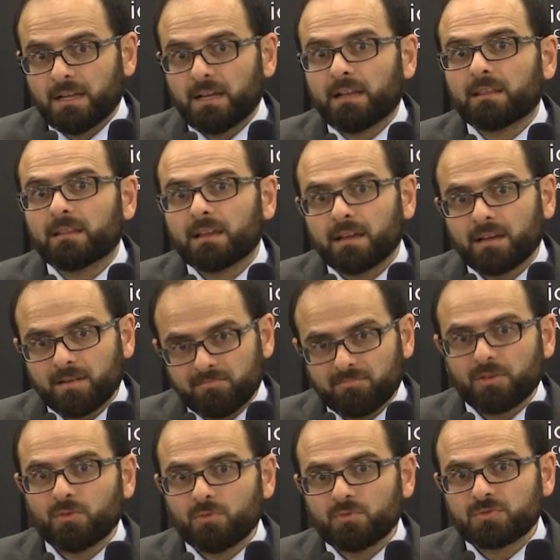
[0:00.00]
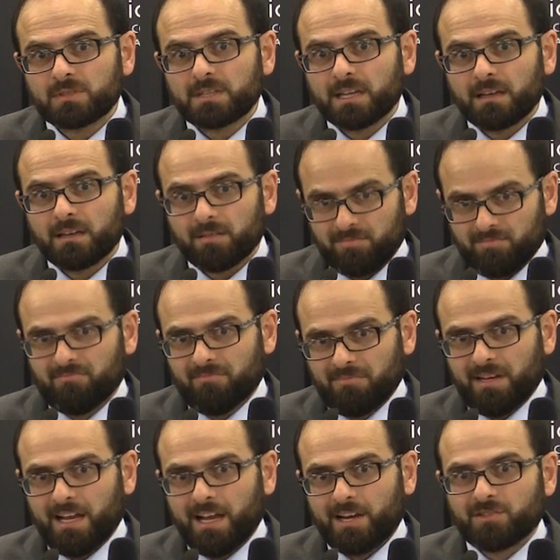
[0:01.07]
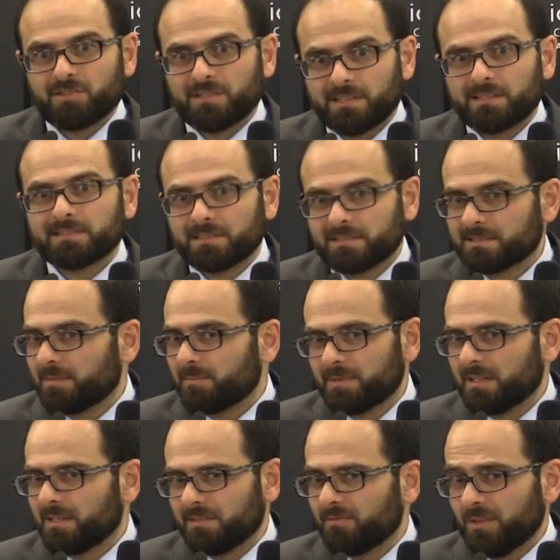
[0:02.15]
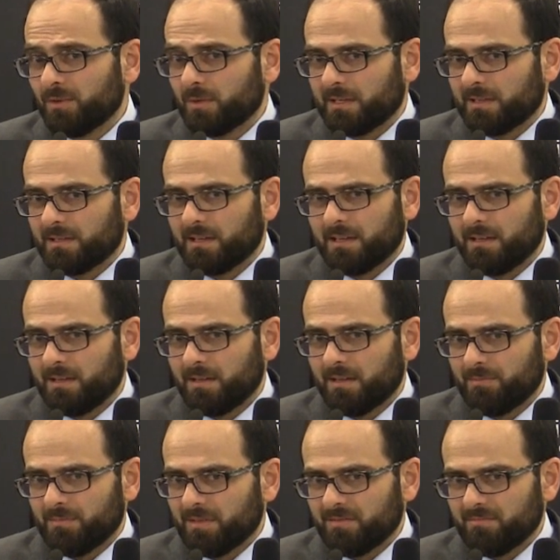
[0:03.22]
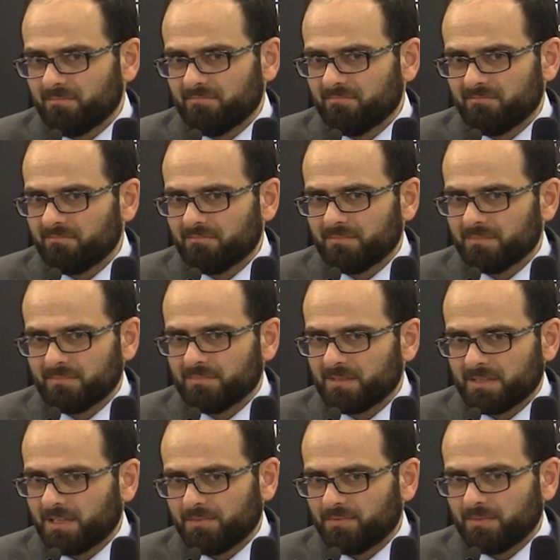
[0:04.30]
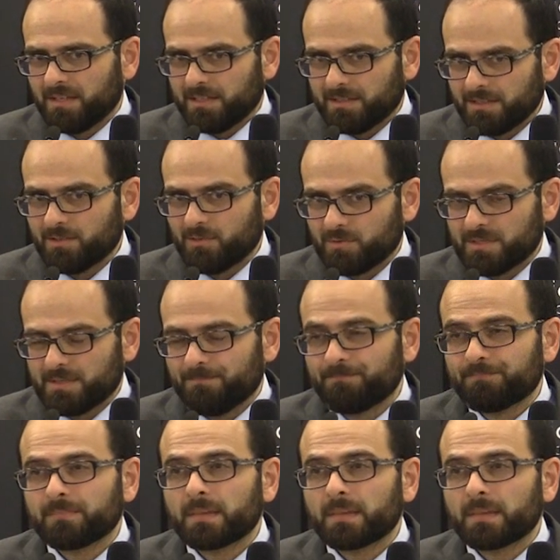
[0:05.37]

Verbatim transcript: And the huge um, reaction is, is something violent, uh, I mean, tough like terrorism.